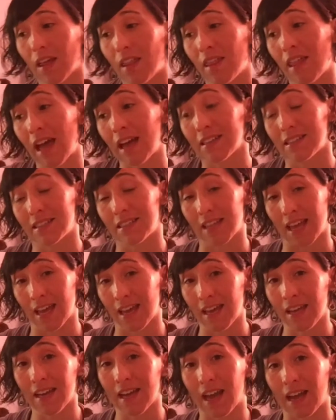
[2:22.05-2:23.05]
That
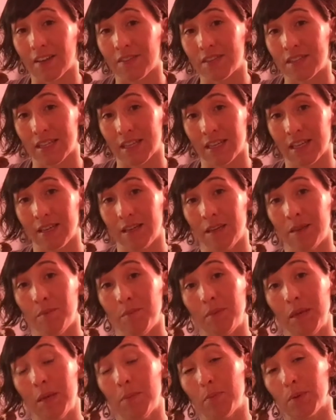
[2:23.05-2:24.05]
said, I've seen
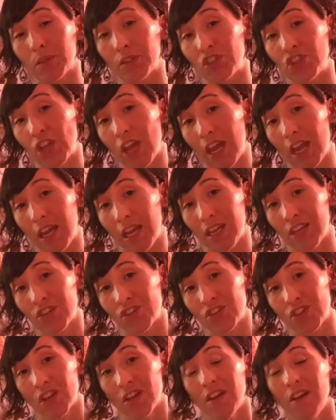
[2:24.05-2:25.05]
people
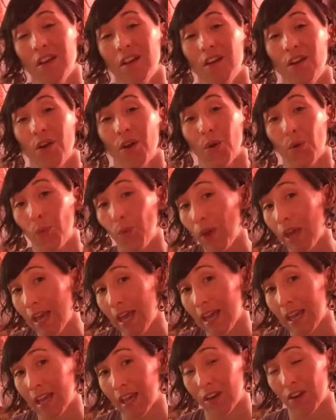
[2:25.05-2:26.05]
change her
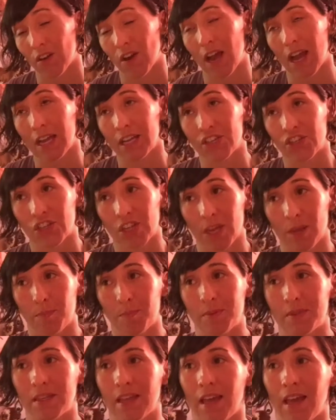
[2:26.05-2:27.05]
wig and her eye
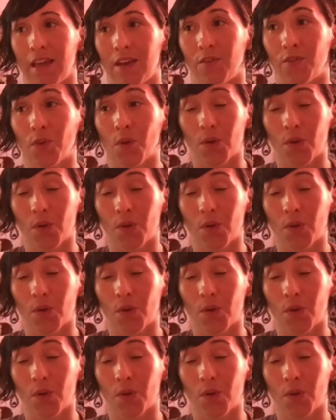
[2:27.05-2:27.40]
chips, and of